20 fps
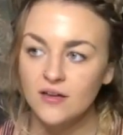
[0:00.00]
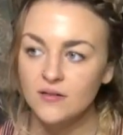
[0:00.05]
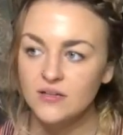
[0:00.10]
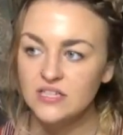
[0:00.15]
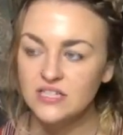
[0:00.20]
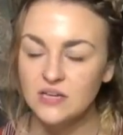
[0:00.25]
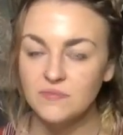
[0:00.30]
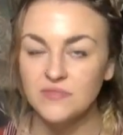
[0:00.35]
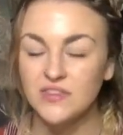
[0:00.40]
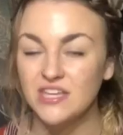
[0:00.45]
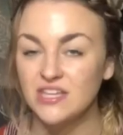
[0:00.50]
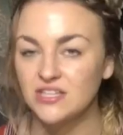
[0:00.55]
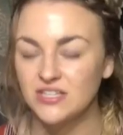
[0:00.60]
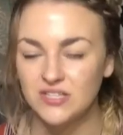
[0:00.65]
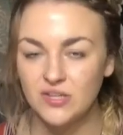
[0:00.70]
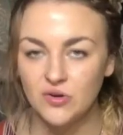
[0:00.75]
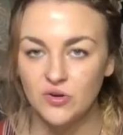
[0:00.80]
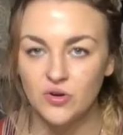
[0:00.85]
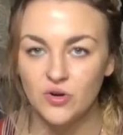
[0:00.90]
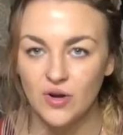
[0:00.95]
something
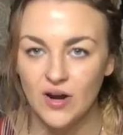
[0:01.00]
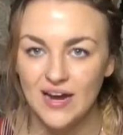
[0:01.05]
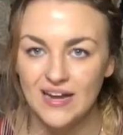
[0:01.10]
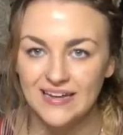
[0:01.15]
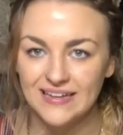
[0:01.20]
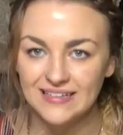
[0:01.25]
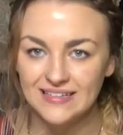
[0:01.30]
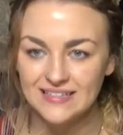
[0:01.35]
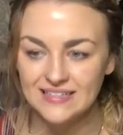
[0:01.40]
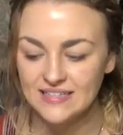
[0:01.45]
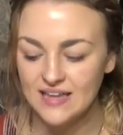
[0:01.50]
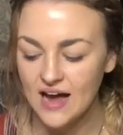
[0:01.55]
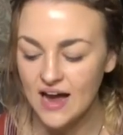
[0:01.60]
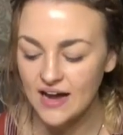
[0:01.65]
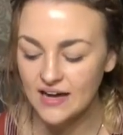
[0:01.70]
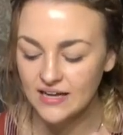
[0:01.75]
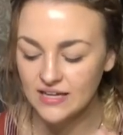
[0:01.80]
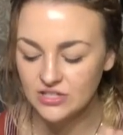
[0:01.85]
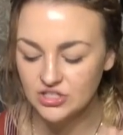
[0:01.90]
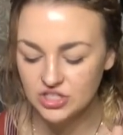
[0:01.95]
so great
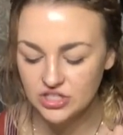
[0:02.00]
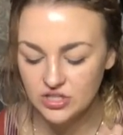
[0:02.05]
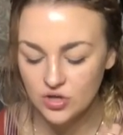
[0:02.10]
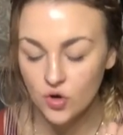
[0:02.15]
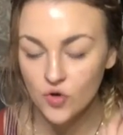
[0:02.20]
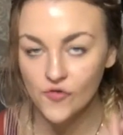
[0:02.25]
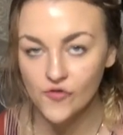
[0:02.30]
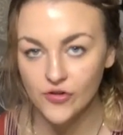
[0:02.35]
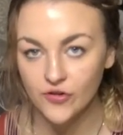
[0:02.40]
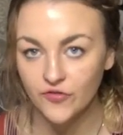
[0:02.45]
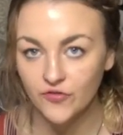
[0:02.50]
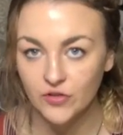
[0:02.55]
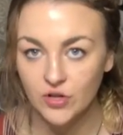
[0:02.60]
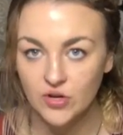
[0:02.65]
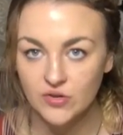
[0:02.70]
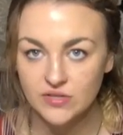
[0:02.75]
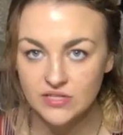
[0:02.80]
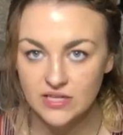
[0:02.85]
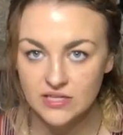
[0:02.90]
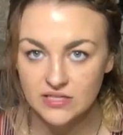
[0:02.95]
inside. It just
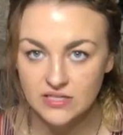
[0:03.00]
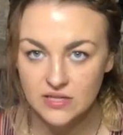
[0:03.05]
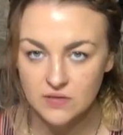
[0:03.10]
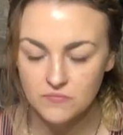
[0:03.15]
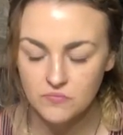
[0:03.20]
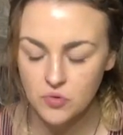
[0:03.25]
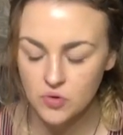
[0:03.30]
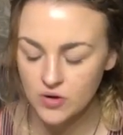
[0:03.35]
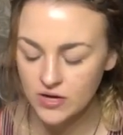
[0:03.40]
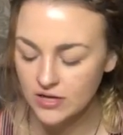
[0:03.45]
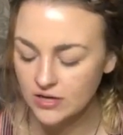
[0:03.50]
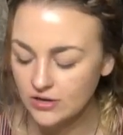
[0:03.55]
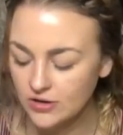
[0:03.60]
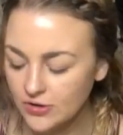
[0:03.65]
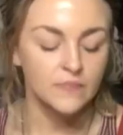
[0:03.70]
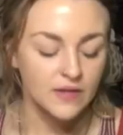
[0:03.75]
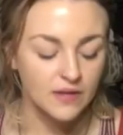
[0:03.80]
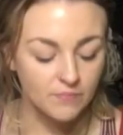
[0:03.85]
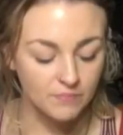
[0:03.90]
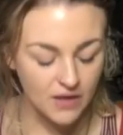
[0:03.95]
overflows at some point, you know.
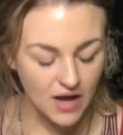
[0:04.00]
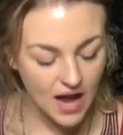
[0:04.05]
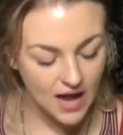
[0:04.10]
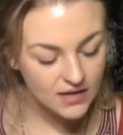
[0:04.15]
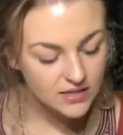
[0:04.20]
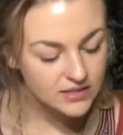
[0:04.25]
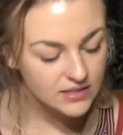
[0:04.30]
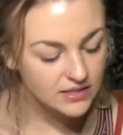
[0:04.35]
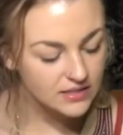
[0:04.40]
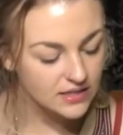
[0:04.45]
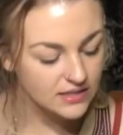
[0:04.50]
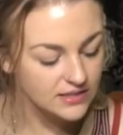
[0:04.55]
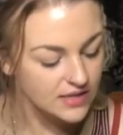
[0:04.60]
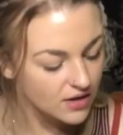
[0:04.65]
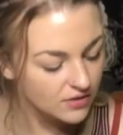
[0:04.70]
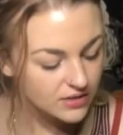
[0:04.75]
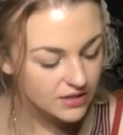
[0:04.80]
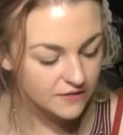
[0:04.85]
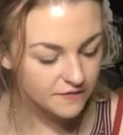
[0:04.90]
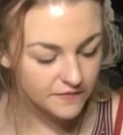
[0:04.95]
But honestly, that's
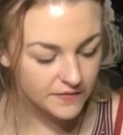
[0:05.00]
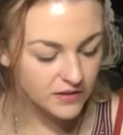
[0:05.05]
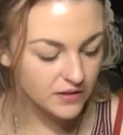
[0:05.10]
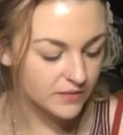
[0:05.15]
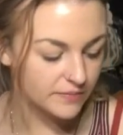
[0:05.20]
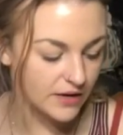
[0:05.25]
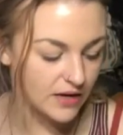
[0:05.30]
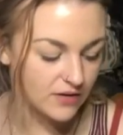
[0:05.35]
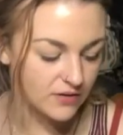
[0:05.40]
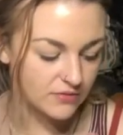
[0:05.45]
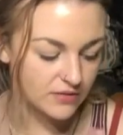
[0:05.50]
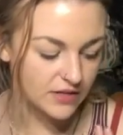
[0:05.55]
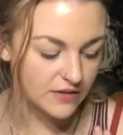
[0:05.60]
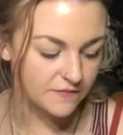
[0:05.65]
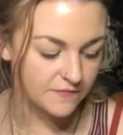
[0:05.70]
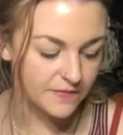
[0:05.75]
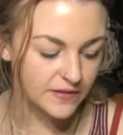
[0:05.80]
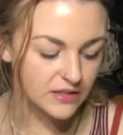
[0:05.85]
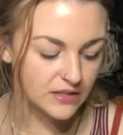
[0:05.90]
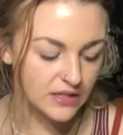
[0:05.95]
how they feel about you. They
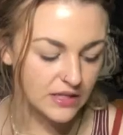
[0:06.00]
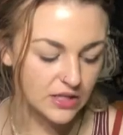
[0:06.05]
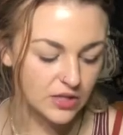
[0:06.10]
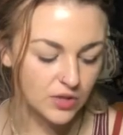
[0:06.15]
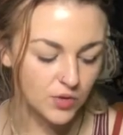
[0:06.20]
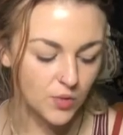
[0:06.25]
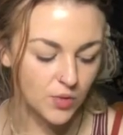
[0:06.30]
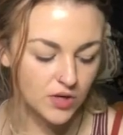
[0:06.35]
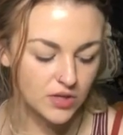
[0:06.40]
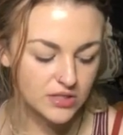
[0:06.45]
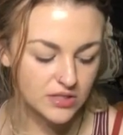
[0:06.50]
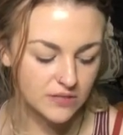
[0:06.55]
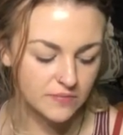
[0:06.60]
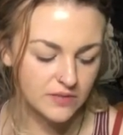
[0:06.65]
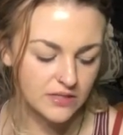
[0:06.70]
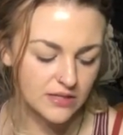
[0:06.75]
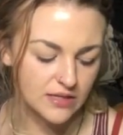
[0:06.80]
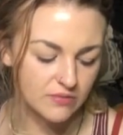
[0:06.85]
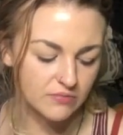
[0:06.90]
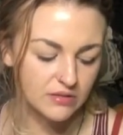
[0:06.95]
feel like you are
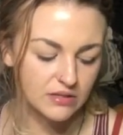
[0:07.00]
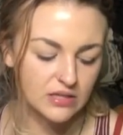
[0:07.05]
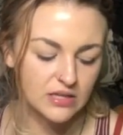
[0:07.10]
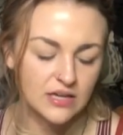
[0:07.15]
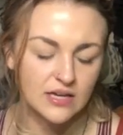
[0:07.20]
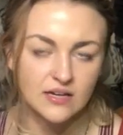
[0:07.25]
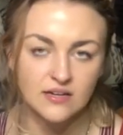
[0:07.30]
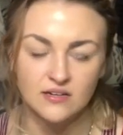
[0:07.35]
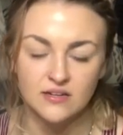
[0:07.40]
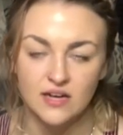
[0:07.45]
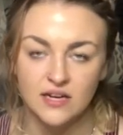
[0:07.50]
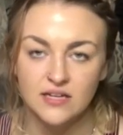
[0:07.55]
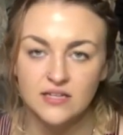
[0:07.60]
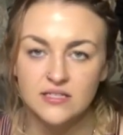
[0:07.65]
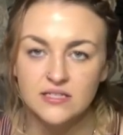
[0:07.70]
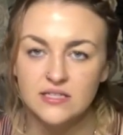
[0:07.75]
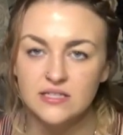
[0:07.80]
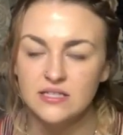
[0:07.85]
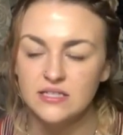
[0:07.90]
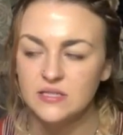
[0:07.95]
somebody that really
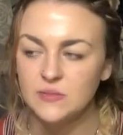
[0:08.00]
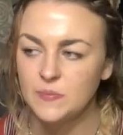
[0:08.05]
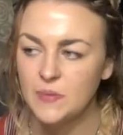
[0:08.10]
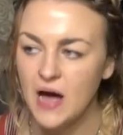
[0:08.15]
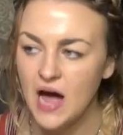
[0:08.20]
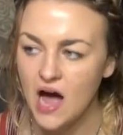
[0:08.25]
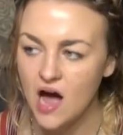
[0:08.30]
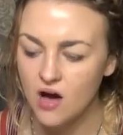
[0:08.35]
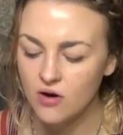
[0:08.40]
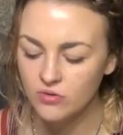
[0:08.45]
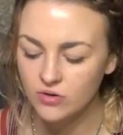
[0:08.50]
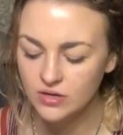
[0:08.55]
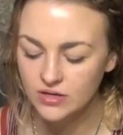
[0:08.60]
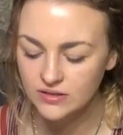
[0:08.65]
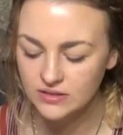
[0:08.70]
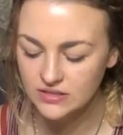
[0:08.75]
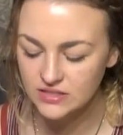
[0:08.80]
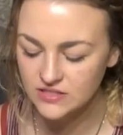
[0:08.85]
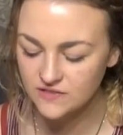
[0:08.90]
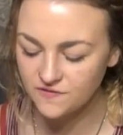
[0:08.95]
ignites this power
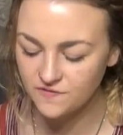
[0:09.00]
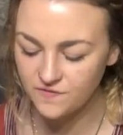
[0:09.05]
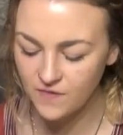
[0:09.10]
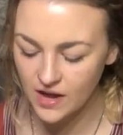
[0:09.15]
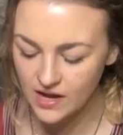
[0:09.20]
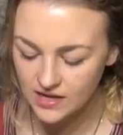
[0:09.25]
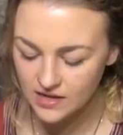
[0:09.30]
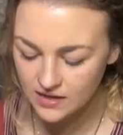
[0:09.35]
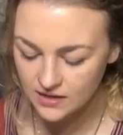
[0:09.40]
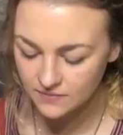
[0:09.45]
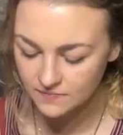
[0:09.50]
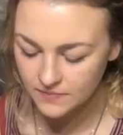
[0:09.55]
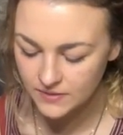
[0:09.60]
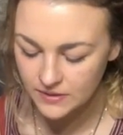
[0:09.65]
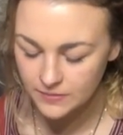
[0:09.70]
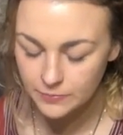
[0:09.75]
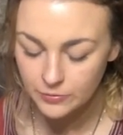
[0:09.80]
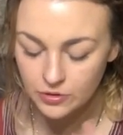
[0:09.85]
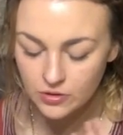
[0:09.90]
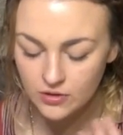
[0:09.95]
and this fight in
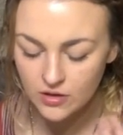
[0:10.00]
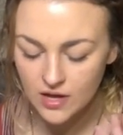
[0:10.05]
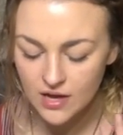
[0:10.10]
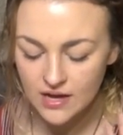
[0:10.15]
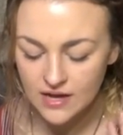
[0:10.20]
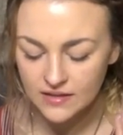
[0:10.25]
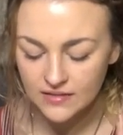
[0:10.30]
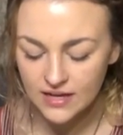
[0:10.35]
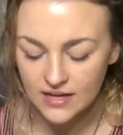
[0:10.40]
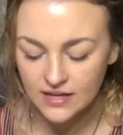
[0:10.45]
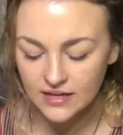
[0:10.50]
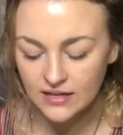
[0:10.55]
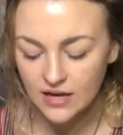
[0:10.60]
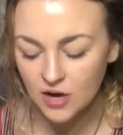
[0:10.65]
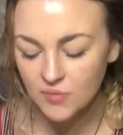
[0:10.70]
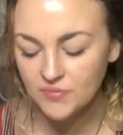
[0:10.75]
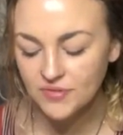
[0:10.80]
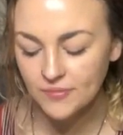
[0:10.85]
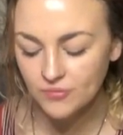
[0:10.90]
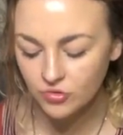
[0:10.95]
people that can
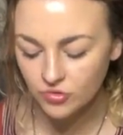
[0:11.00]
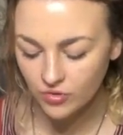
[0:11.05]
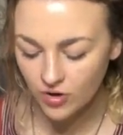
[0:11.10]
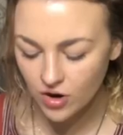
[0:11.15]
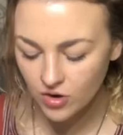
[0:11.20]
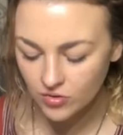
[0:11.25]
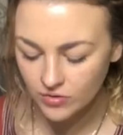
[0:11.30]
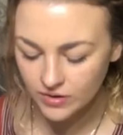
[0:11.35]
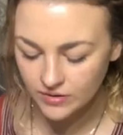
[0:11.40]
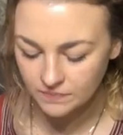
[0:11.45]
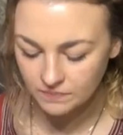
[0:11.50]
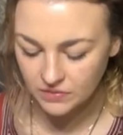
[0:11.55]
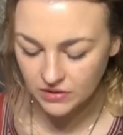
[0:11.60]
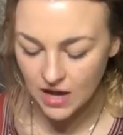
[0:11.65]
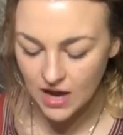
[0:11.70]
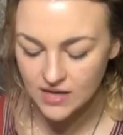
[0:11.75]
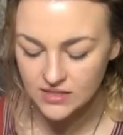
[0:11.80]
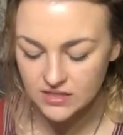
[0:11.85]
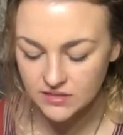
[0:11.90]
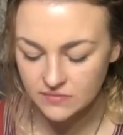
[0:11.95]
help them grow and
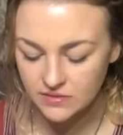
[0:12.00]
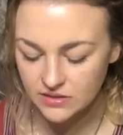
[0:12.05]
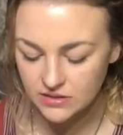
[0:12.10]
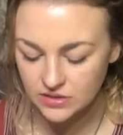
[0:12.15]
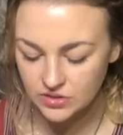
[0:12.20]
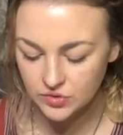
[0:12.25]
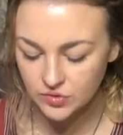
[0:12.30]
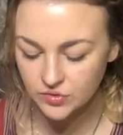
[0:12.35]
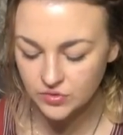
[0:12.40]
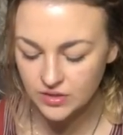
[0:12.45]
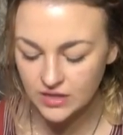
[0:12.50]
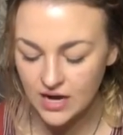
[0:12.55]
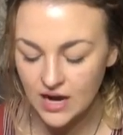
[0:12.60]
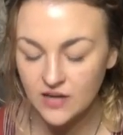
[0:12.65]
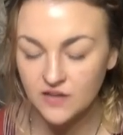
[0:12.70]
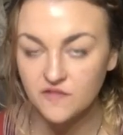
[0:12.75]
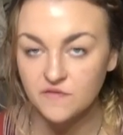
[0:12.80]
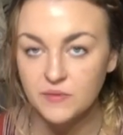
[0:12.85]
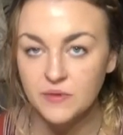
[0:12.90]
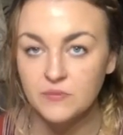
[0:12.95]
blossom into the
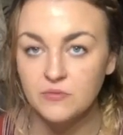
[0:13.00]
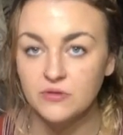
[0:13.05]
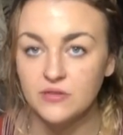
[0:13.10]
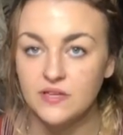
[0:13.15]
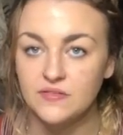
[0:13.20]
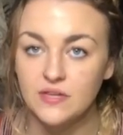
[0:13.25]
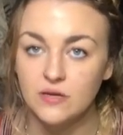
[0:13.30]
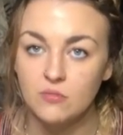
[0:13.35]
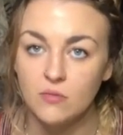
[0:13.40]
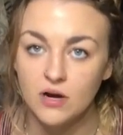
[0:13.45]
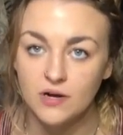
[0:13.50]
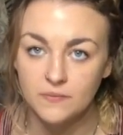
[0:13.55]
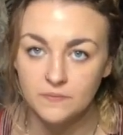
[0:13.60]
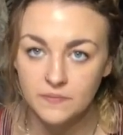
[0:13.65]
kind of people that they want to